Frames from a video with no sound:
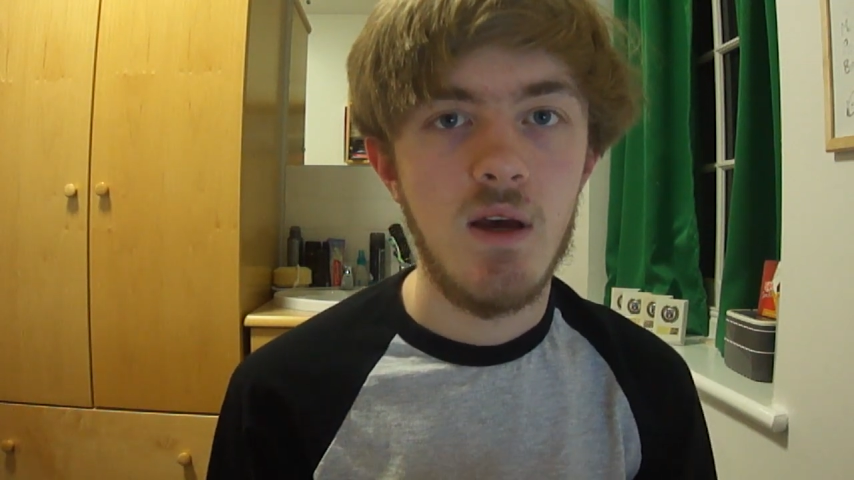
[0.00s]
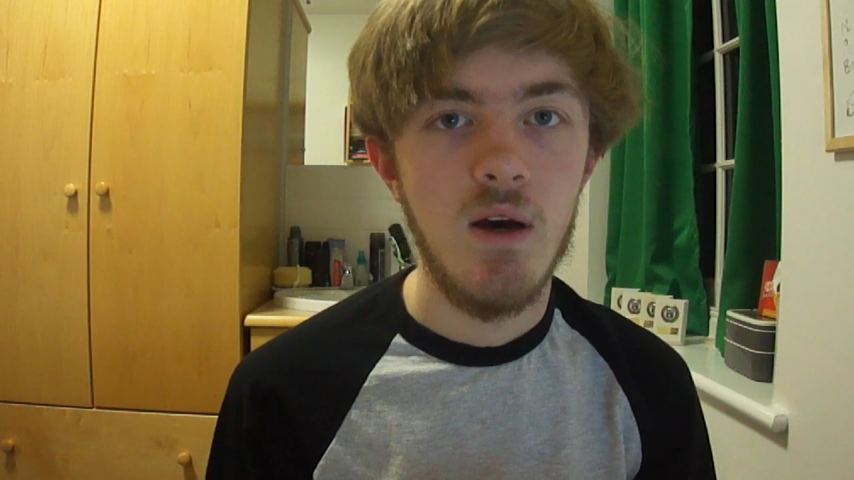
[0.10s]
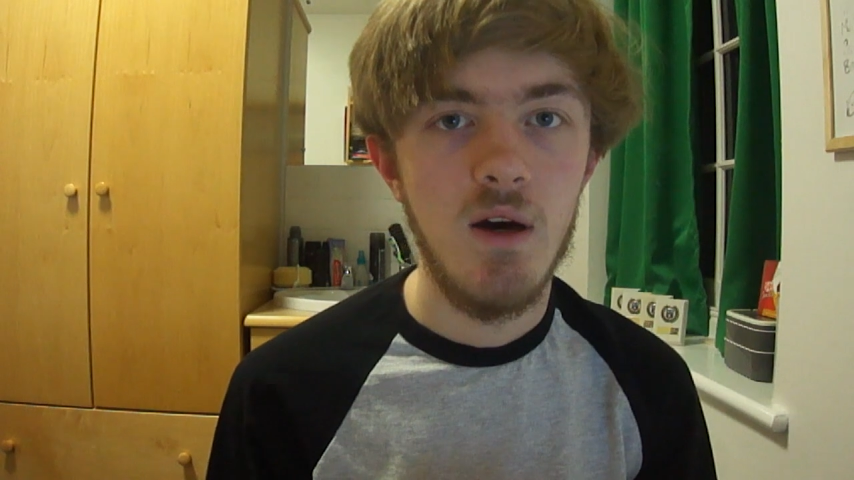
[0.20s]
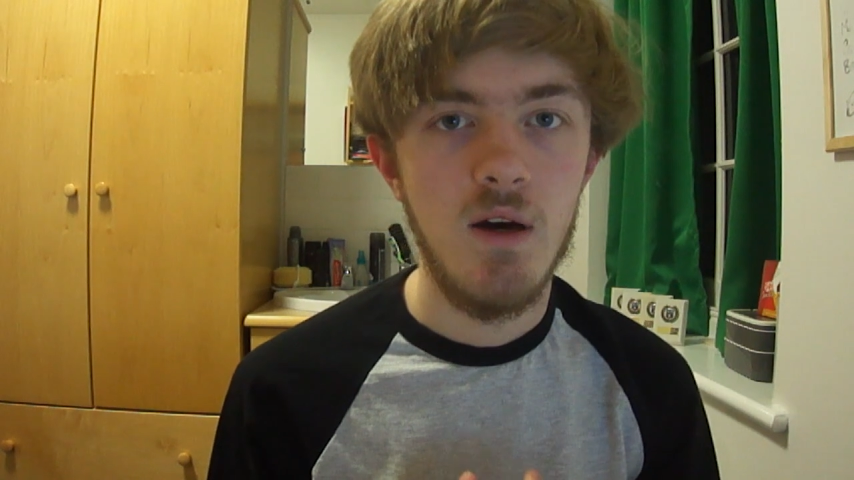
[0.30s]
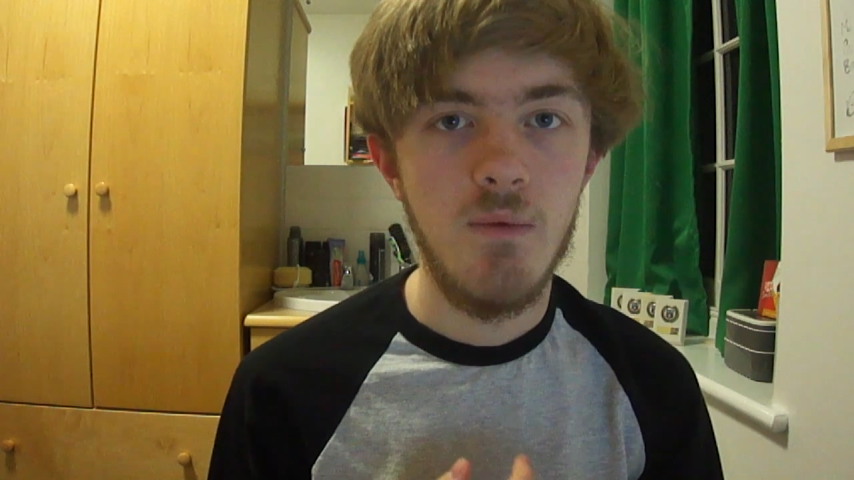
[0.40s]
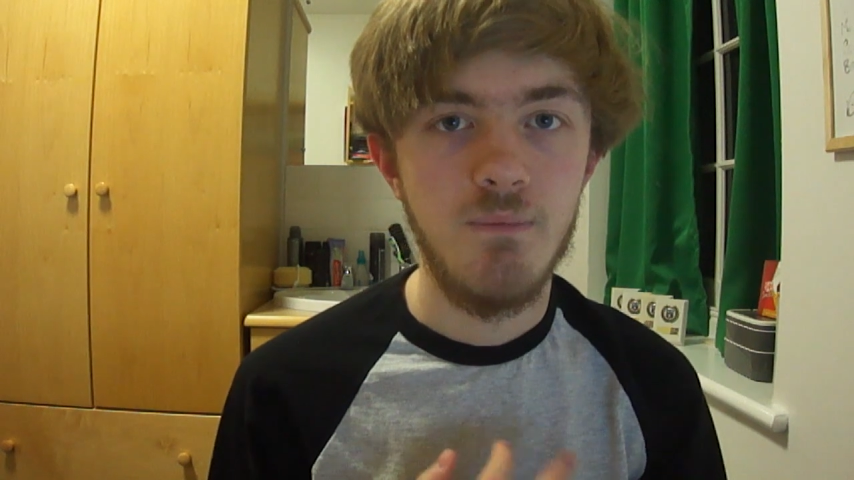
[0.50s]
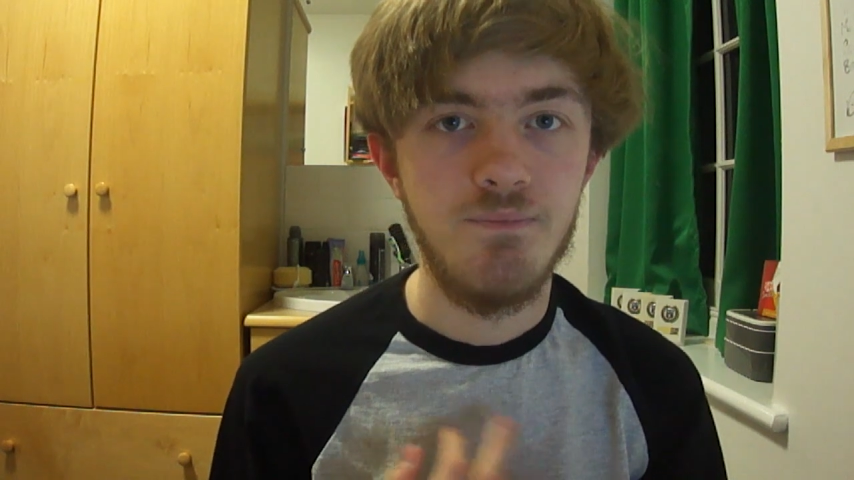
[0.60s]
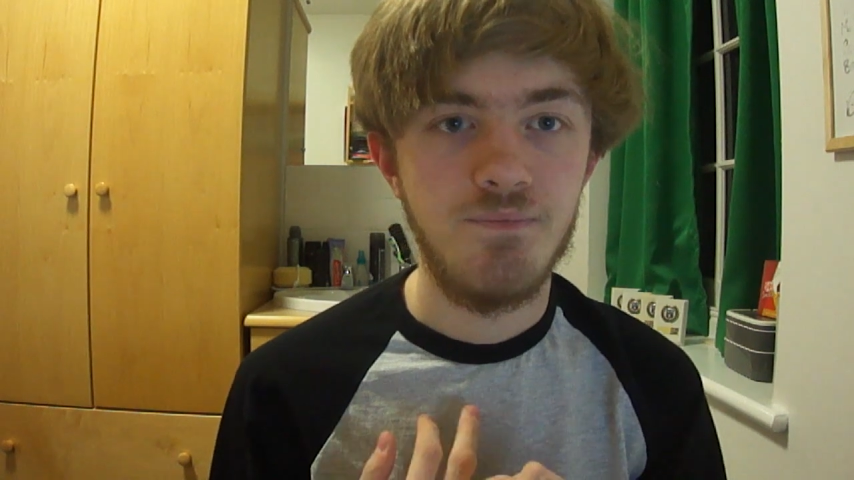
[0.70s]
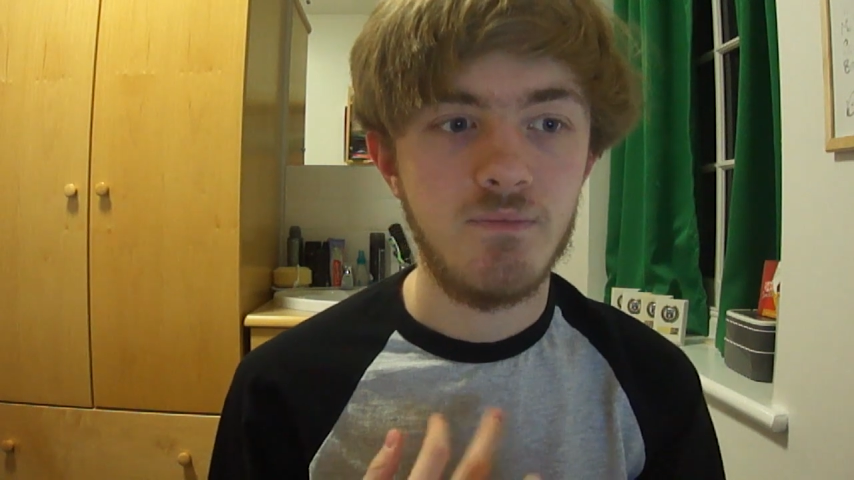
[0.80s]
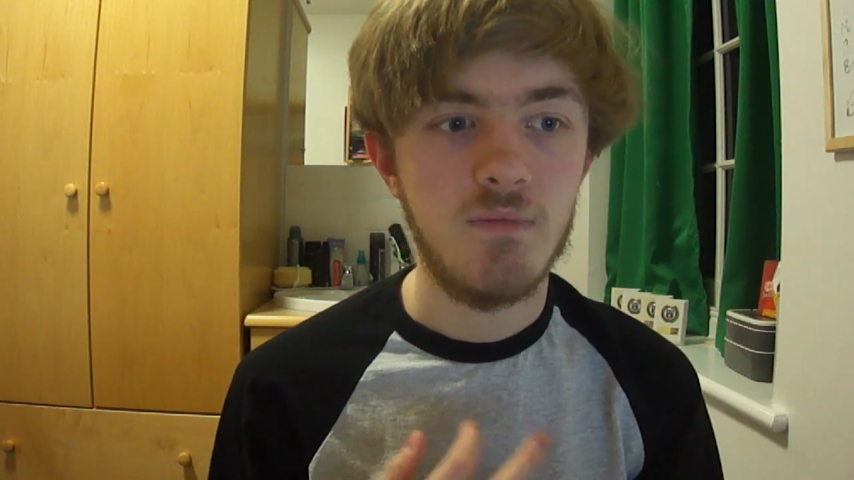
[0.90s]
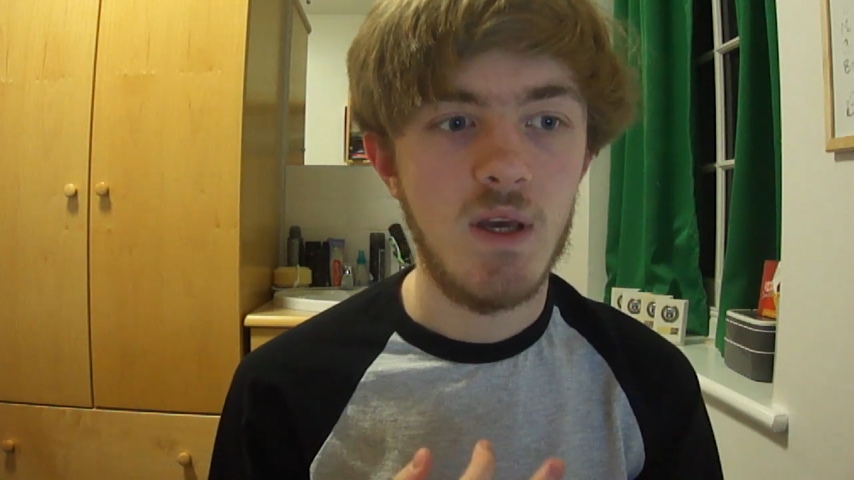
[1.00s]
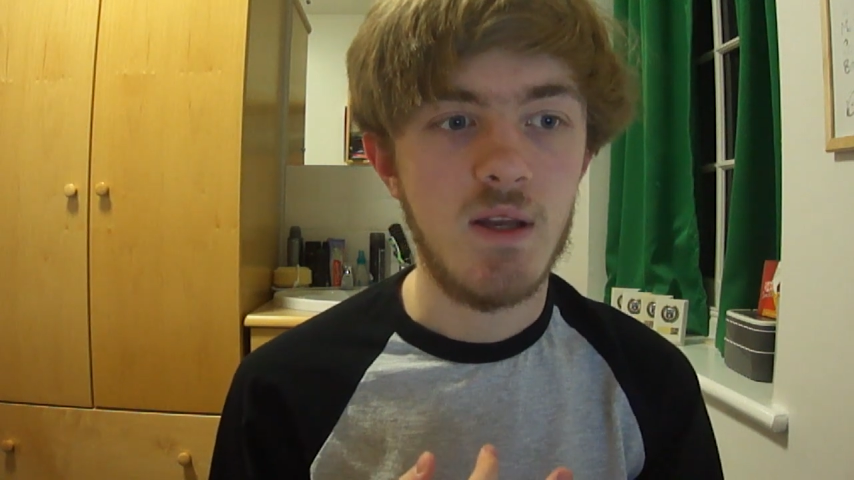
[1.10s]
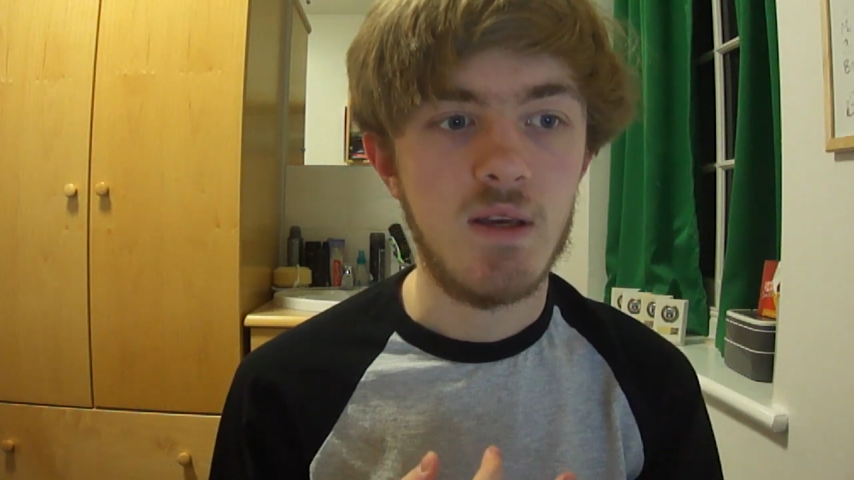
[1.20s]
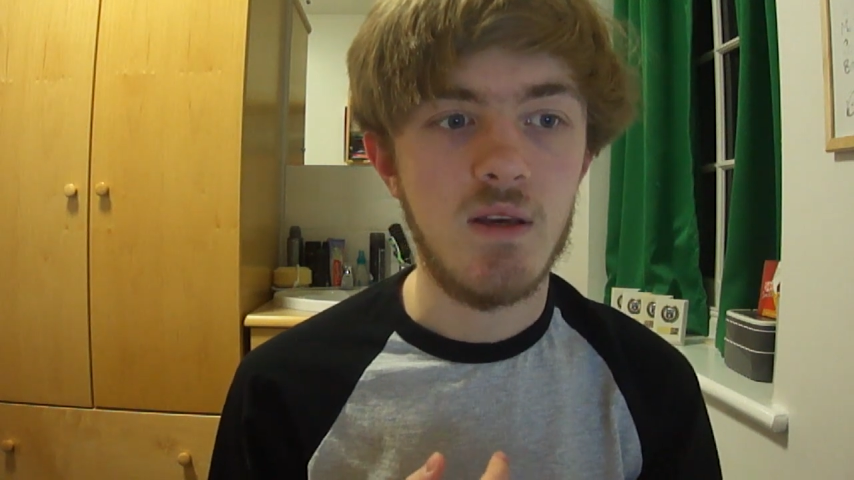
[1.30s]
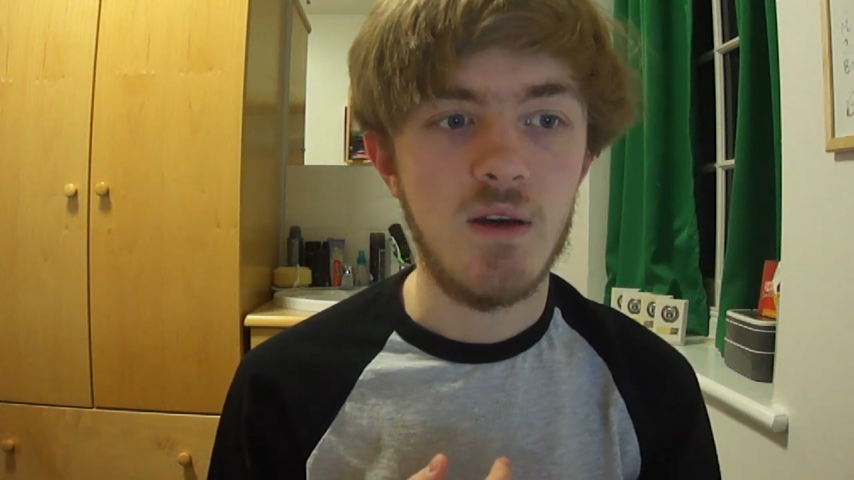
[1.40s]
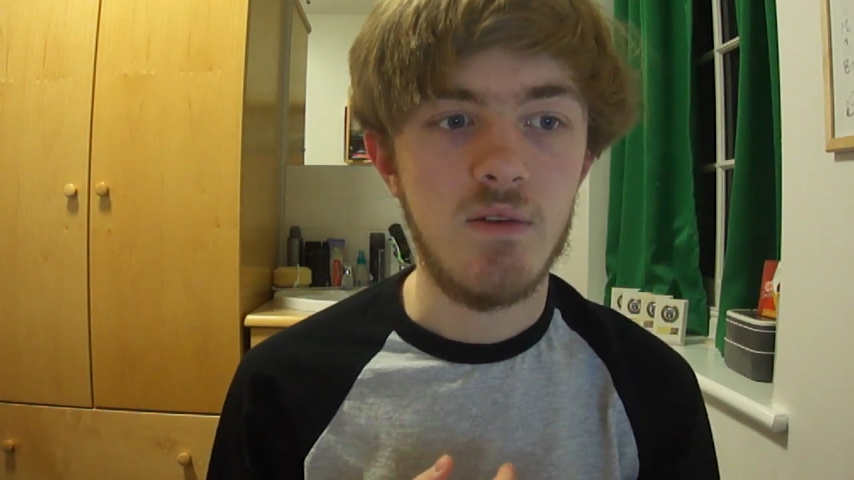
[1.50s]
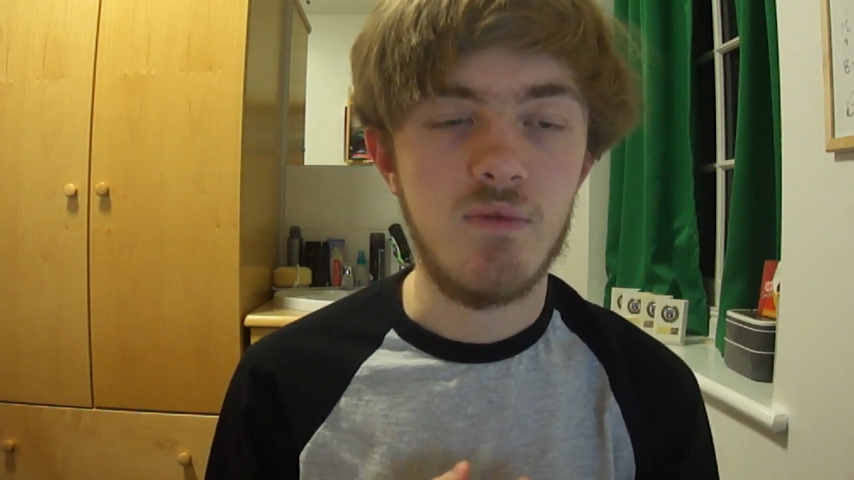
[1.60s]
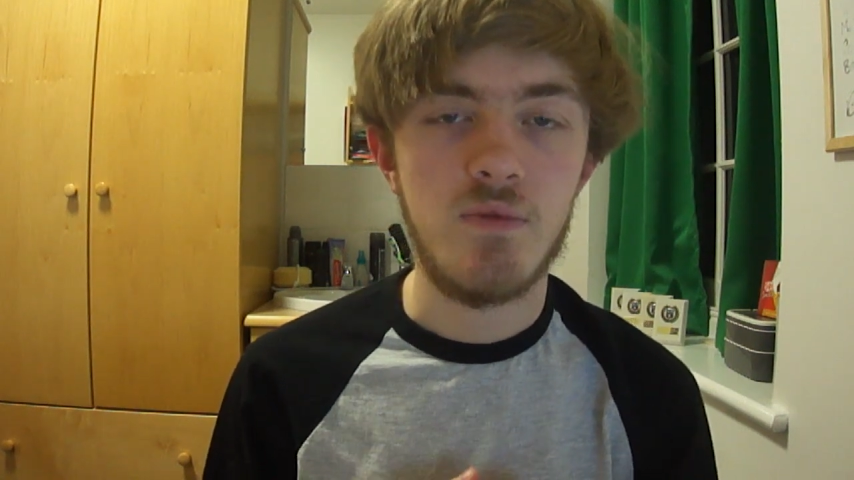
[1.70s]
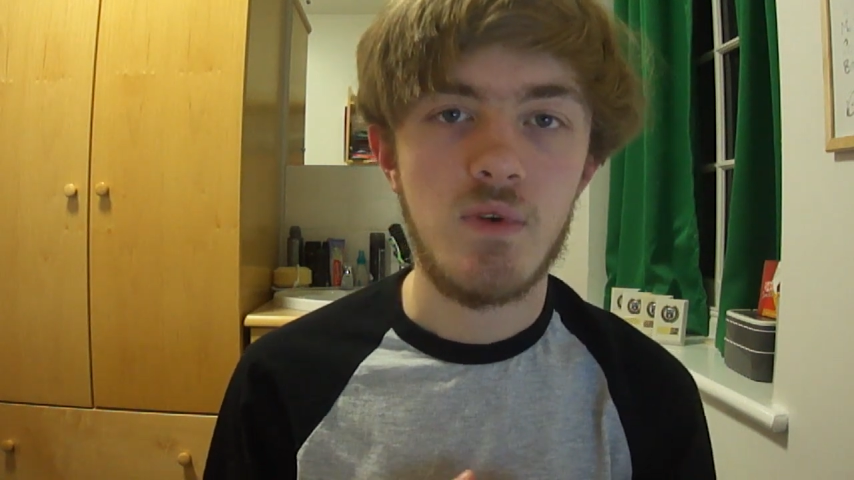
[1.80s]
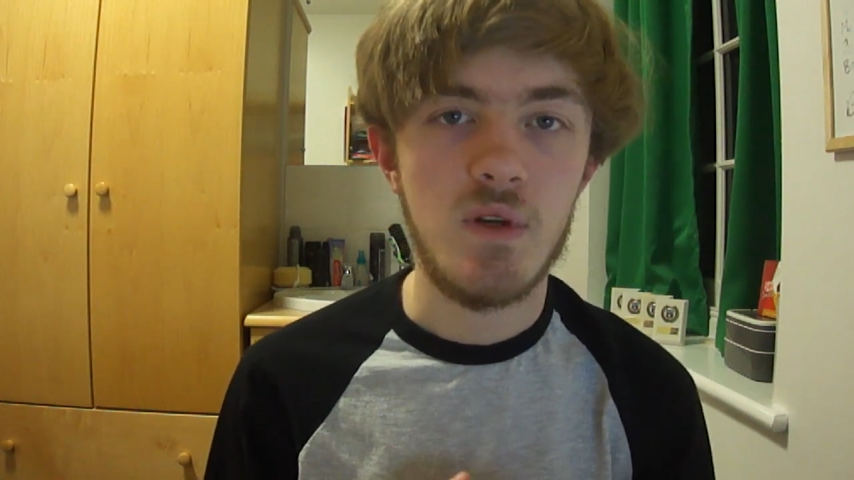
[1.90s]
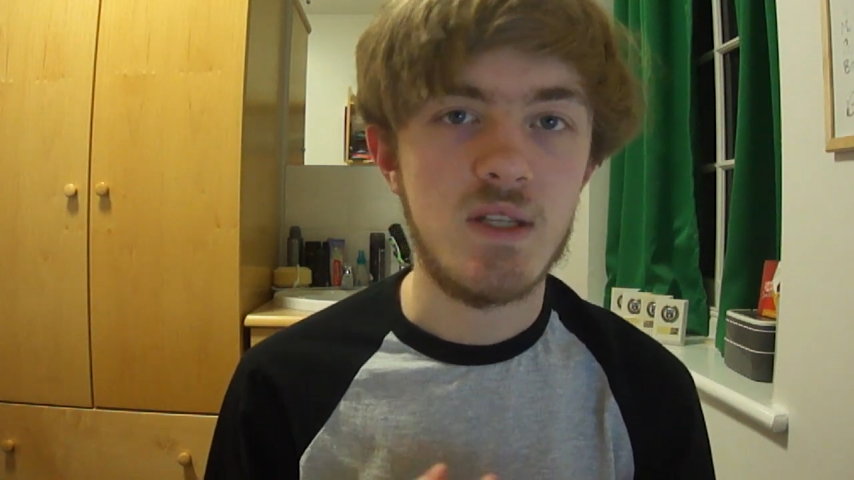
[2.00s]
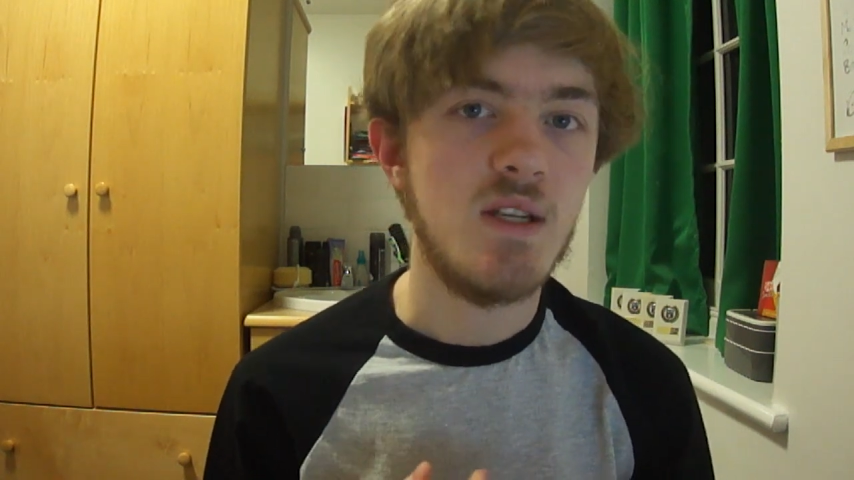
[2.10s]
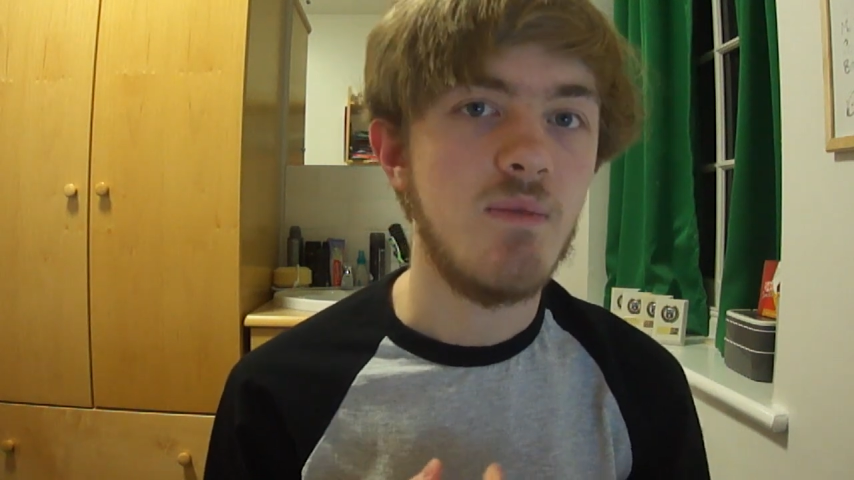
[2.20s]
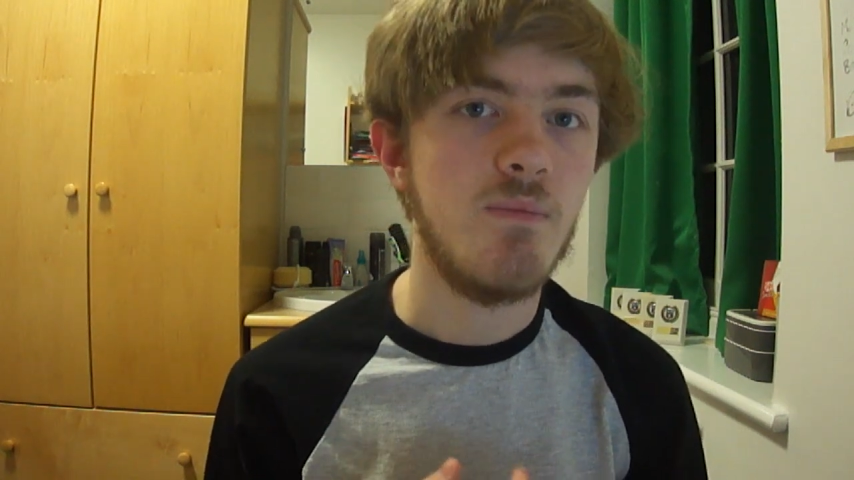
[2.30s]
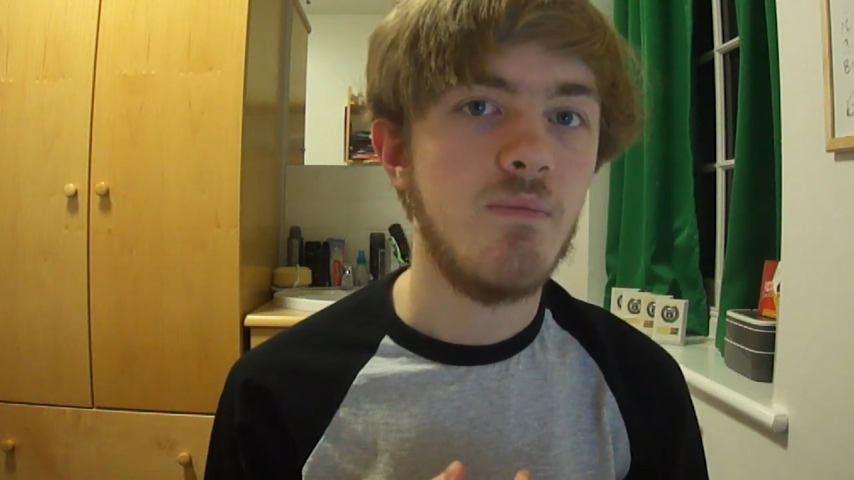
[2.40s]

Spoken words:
and I can kind of go to sleep,